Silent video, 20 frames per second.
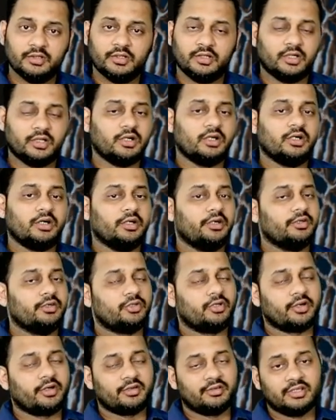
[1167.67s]

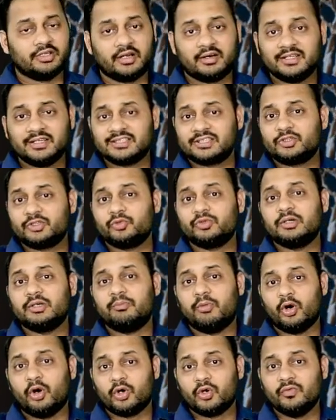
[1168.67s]
the risk to the
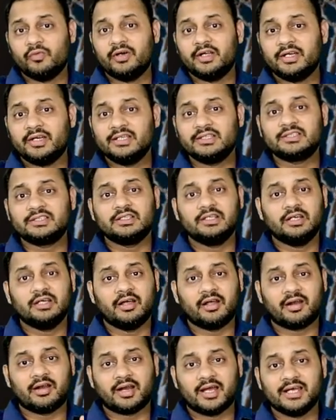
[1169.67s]
borrower is
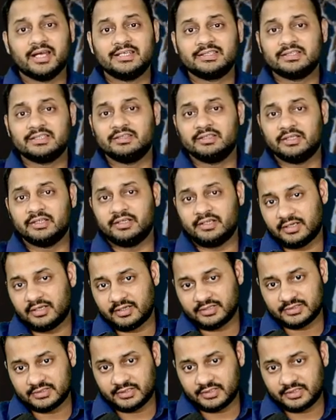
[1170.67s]
rise in the
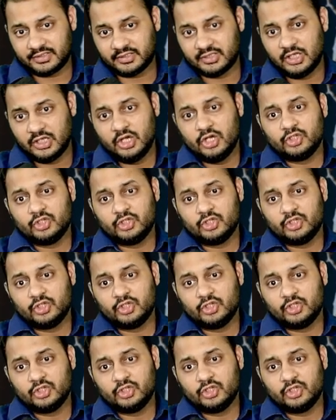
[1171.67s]
interest rate.